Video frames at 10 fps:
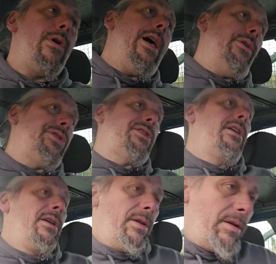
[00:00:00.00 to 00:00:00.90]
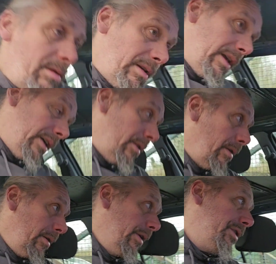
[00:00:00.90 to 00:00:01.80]
else
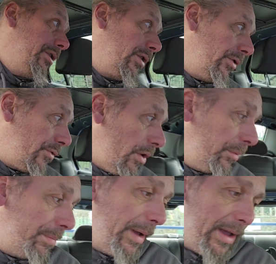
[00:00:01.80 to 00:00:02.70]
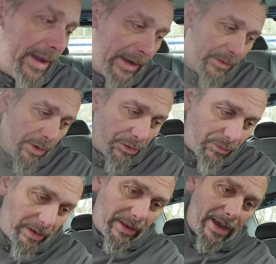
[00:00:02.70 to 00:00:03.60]
that is controlled by those
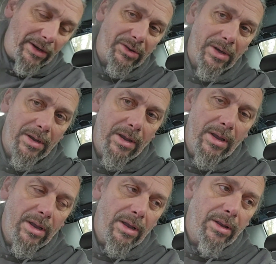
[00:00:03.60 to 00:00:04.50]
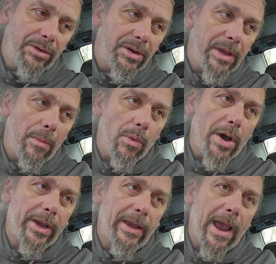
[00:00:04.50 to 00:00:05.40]
relays to then
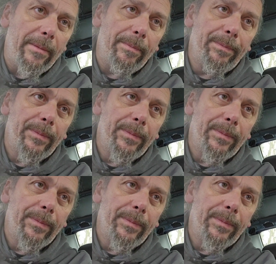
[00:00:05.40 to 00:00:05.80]
work again.